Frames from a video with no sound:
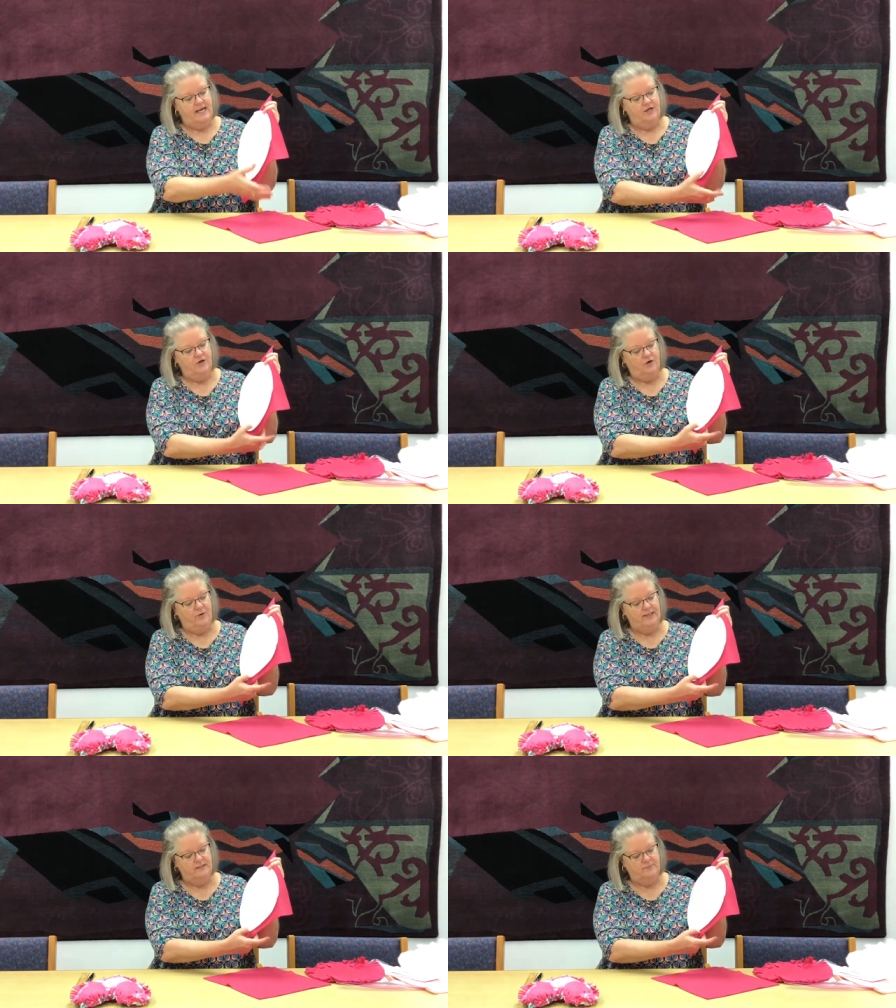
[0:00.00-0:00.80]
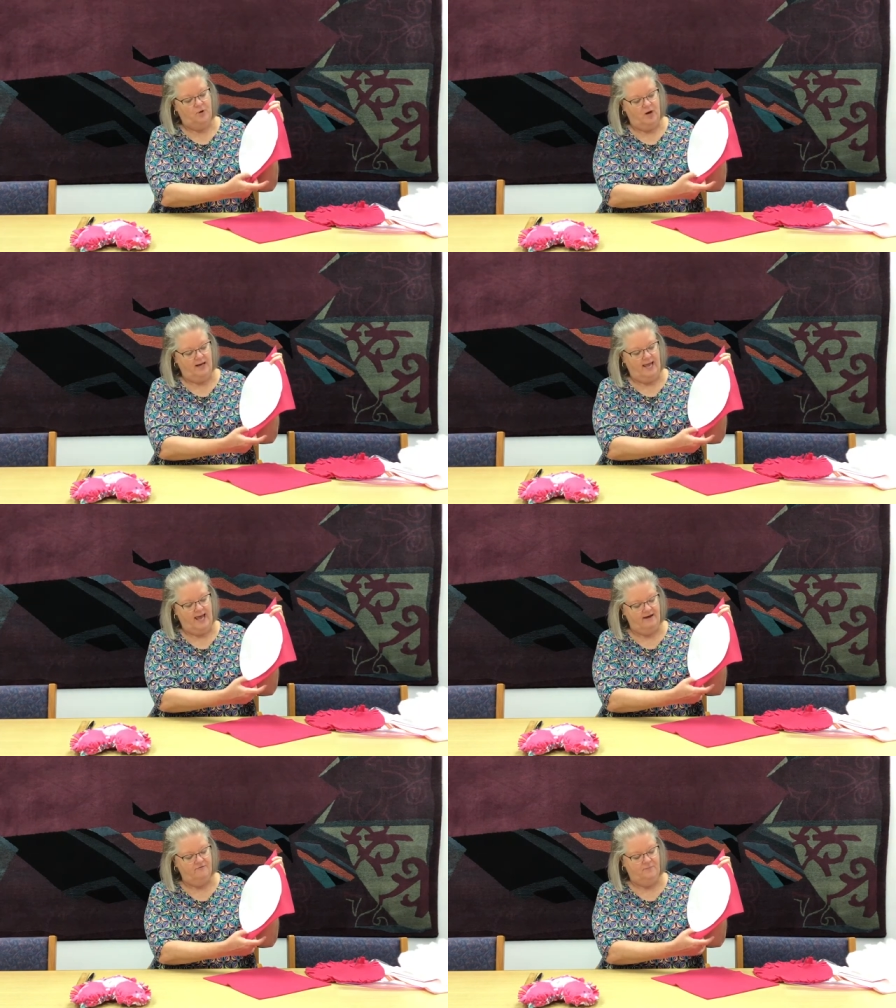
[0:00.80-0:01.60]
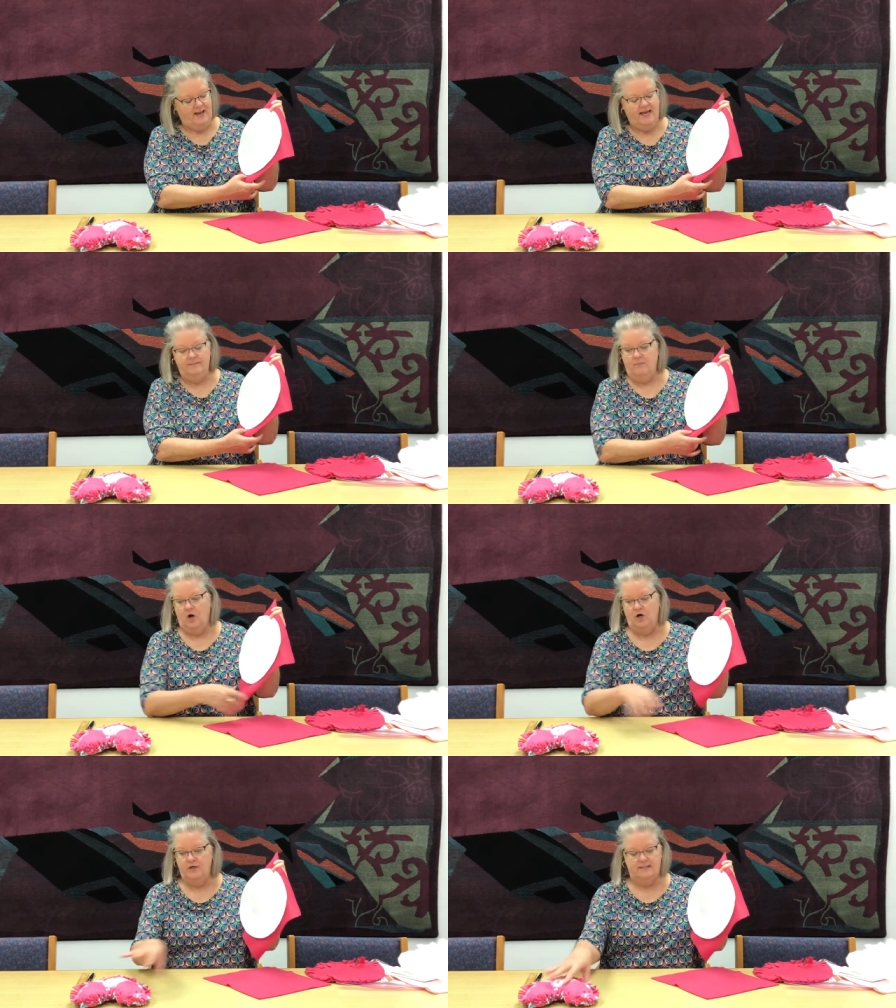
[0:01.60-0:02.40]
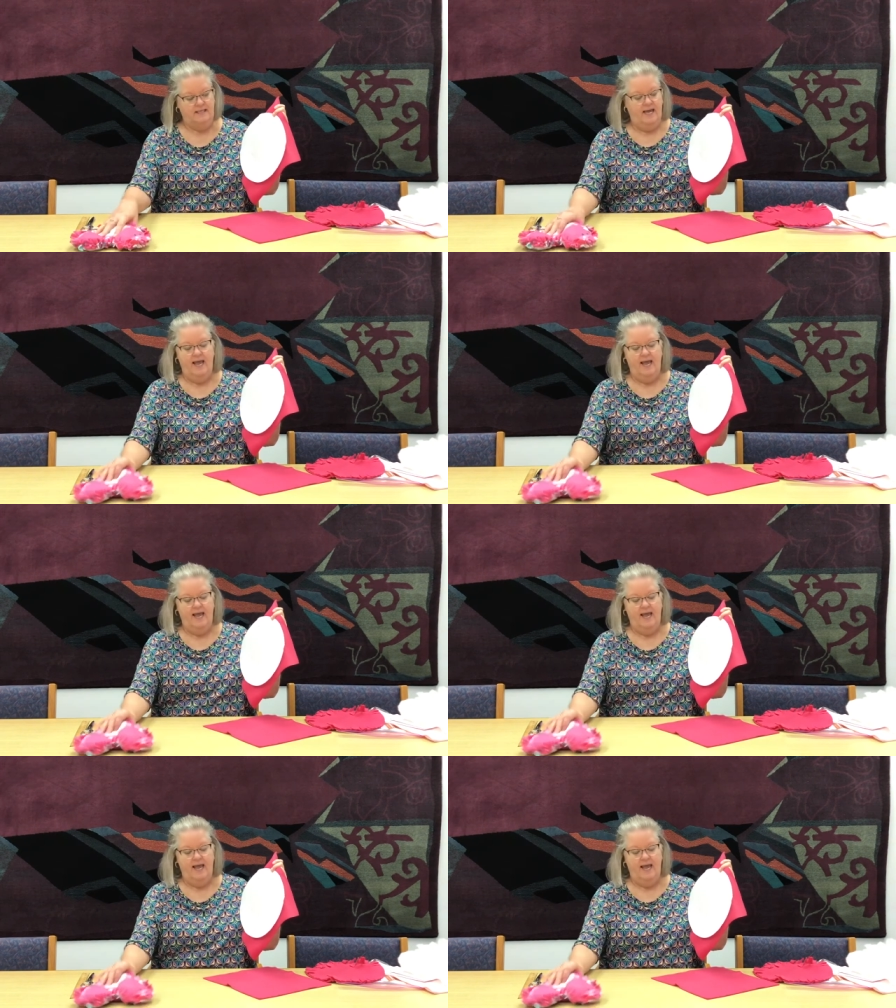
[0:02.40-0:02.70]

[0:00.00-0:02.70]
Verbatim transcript: you're going to have pen marks